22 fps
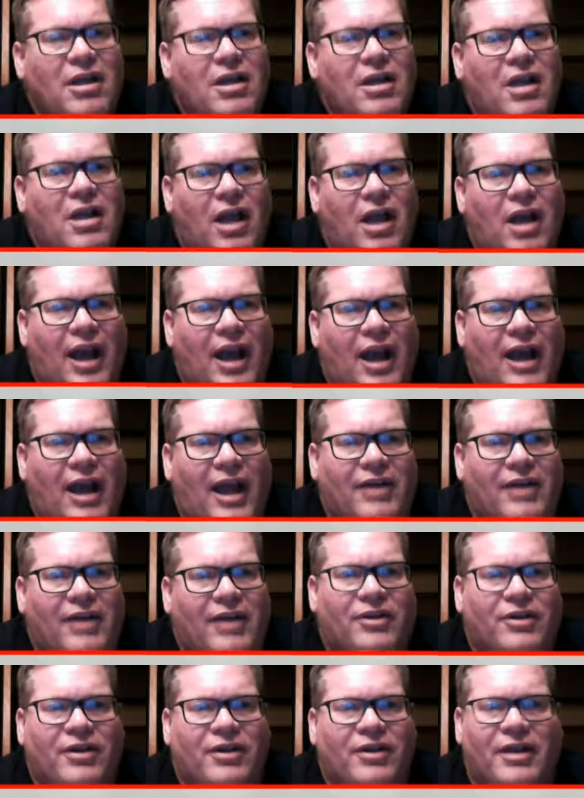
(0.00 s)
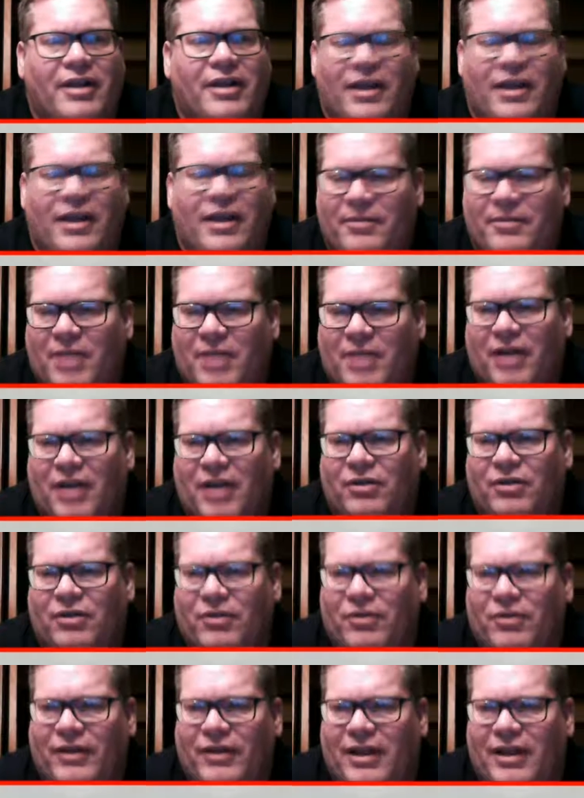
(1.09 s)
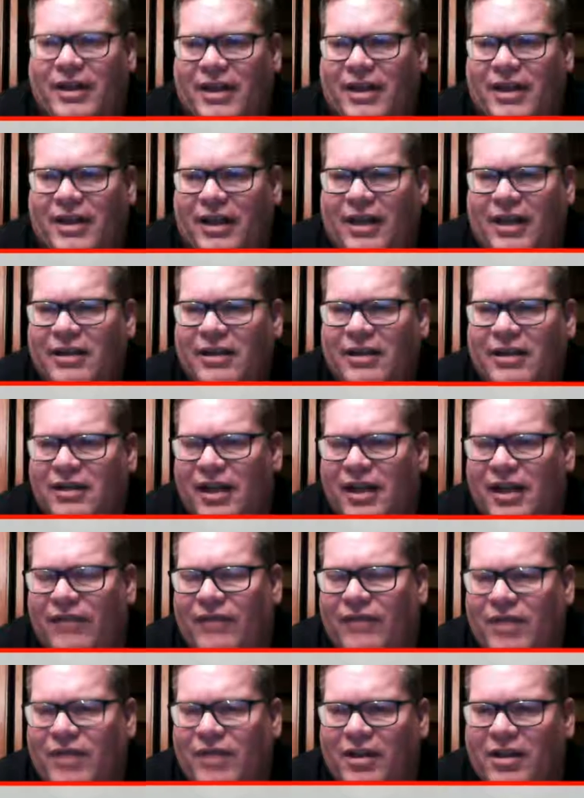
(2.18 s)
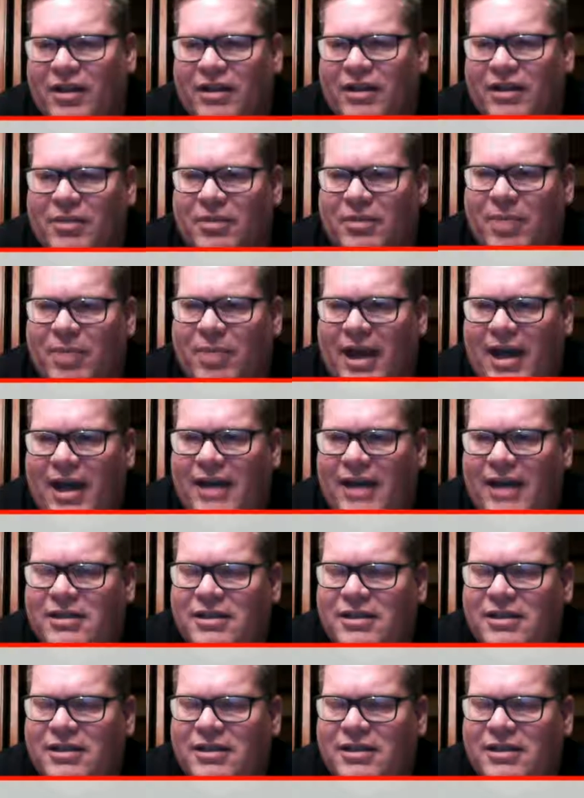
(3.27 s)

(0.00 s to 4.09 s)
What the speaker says: I hadn't heard of them. I don't know of anything they've done in the past.